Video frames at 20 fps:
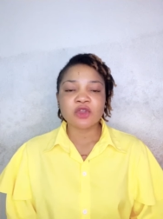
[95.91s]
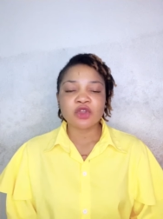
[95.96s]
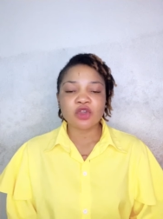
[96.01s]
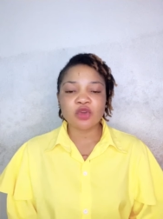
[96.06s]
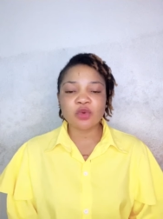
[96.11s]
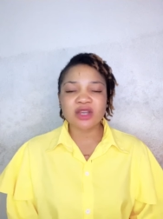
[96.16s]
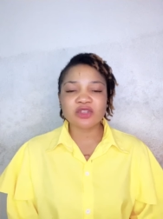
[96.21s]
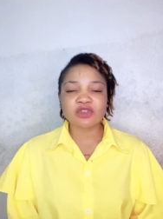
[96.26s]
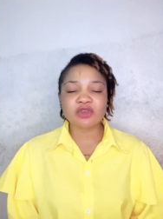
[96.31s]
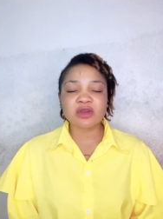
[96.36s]

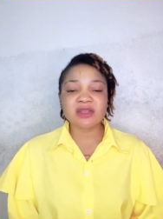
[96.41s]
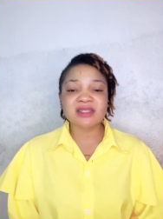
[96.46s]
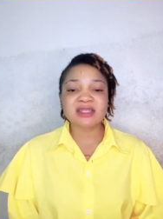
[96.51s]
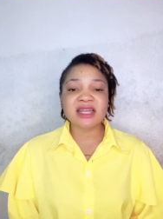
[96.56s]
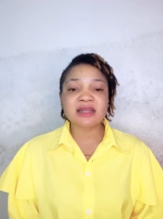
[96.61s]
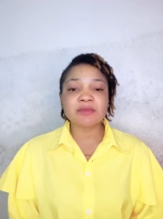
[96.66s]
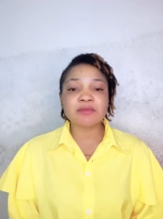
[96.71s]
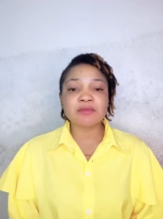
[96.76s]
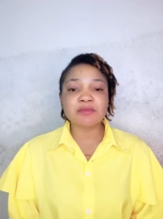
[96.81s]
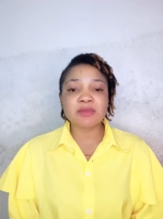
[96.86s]
You were just
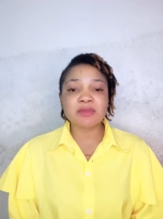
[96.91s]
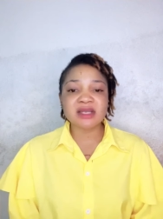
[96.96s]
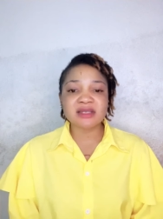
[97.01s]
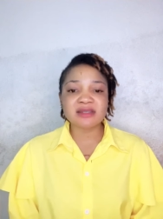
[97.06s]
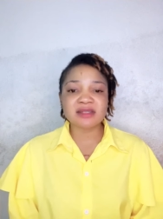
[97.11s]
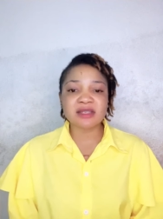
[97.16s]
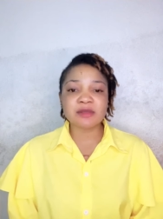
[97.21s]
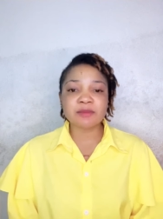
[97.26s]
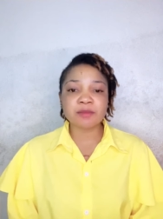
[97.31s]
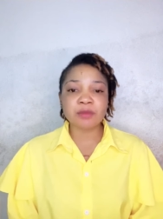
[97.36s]
that
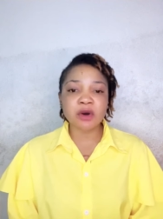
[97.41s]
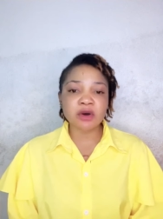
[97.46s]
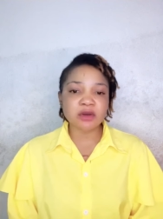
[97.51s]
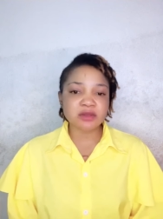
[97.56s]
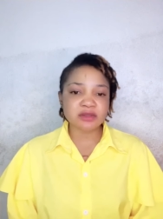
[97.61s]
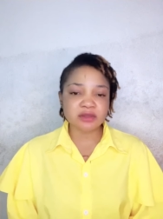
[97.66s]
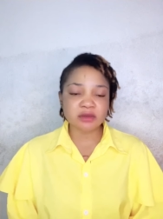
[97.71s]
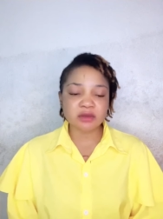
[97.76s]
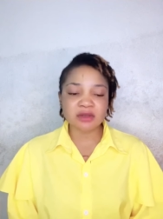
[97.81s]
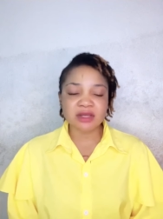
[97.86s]
missing
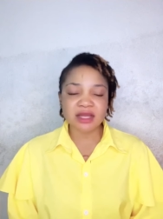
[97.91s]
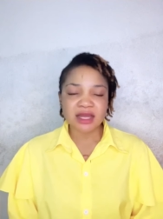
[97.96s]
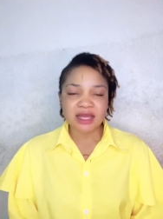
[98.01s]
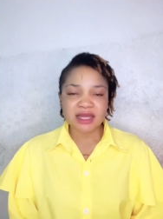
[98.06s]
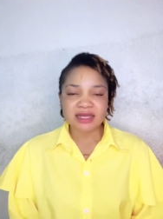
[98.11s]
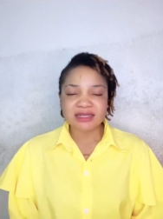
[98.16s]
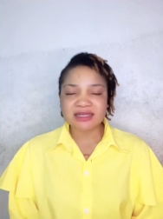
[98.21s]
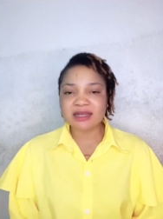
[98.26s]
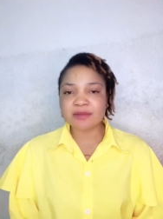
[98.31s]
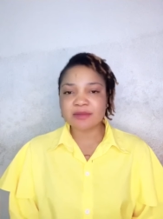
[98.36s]
puzzle
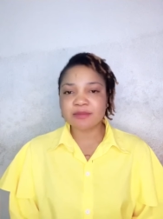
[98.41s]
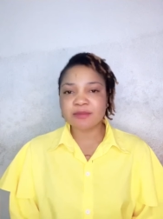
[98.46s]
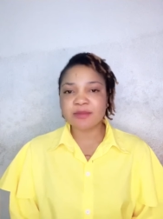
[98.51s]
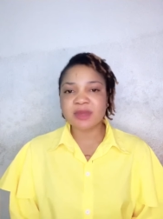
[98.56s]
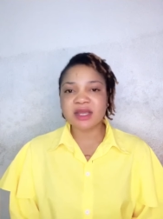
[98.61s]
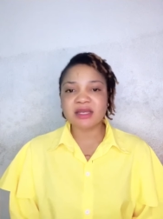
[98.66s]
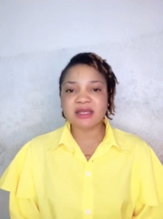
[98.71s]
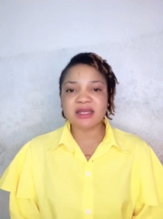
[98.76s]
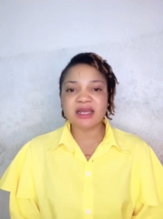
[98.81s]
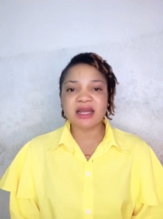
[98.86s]
that
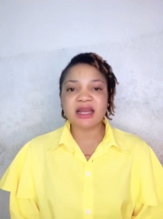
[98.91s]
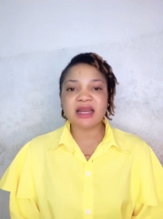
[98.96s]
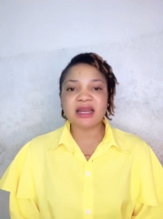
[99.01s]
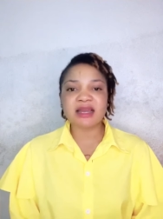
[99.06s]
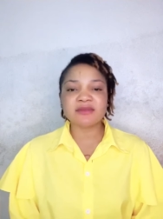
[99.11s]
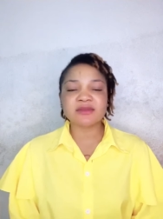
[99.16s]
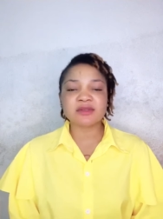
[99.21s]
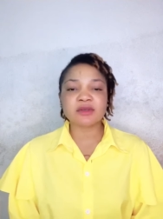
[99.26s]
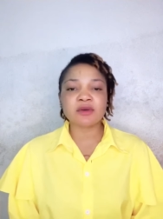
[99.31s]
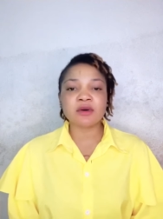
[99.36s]
made their
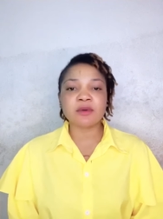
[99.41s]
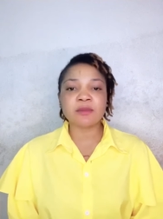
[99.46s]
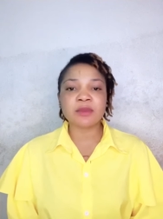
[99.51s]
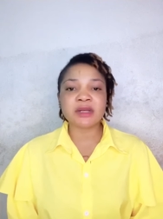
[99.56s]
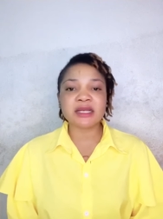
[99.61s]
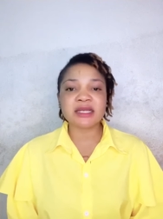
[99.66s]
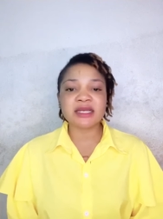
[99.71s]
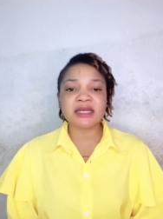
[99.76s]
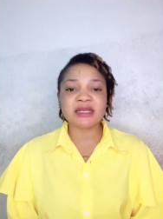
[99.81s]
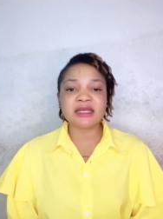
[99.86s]
lives
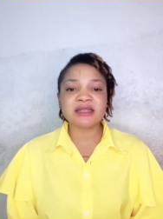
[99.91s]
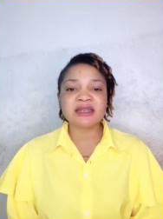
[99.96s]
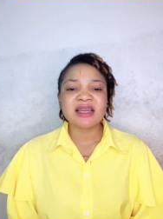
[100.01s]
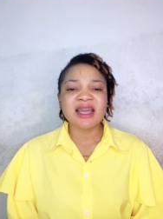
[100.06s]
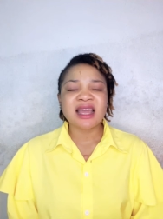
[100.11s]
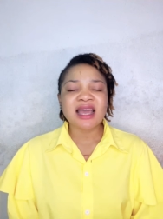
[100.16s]
complete.